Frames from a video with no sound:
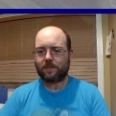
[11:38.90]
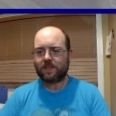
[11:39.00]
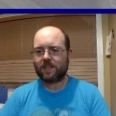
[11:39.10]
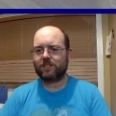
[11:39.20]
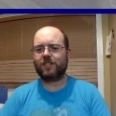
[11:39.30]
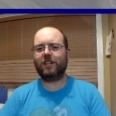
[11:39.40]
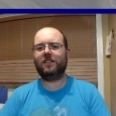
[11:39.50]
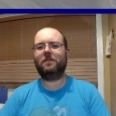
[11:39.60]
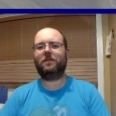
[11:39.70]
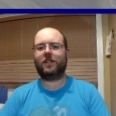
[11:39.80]
I just like
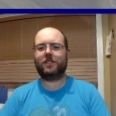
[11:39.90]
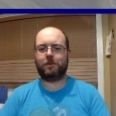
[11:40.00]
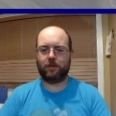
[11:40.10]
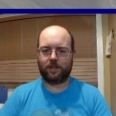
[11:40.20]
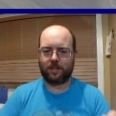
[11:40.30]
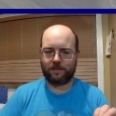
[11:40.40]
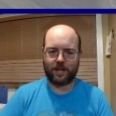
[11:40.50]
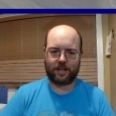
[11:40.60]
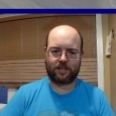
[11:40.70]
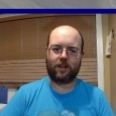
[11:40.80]
the flexibility of
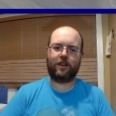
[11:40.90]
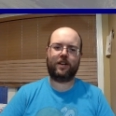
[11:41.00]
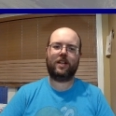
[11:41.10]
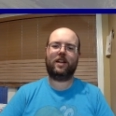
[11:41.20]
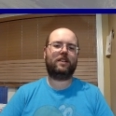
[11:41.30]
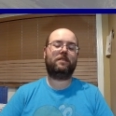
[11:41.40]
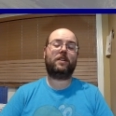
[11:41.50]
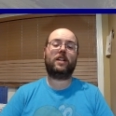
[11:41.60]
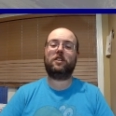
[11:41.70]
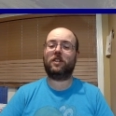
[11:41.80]
that card and the
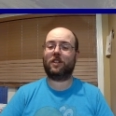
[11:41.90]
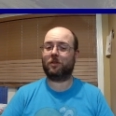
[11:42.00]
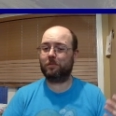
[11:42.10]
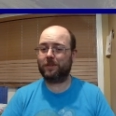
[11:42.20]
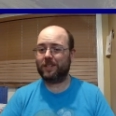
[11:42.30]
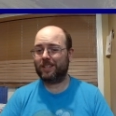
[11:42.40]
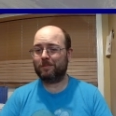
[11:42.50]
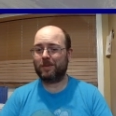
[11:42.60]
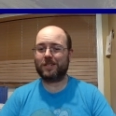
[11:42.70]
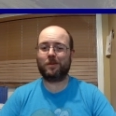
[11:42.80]
fact that you can completely
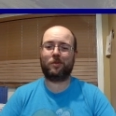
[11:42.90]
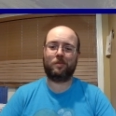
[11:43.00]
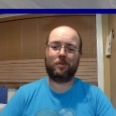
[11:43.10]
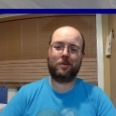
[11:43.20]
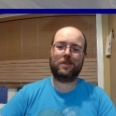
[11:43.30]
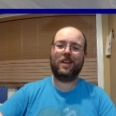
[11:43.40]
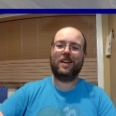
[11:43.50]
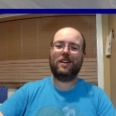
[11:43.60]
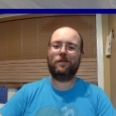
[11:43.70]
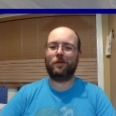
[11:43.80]
mess up your opponent
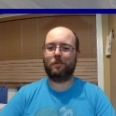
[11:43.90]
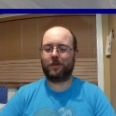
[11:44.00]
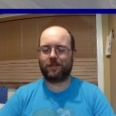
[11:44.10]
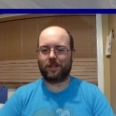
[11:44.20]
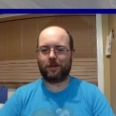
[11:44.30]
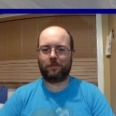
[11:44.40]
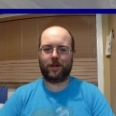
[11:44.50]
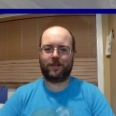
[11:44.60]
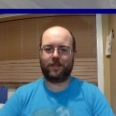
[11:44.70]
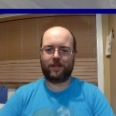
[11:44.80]
if you play it at the
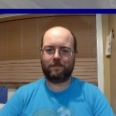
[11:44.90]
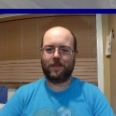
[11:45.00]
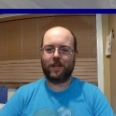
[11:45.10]
right time.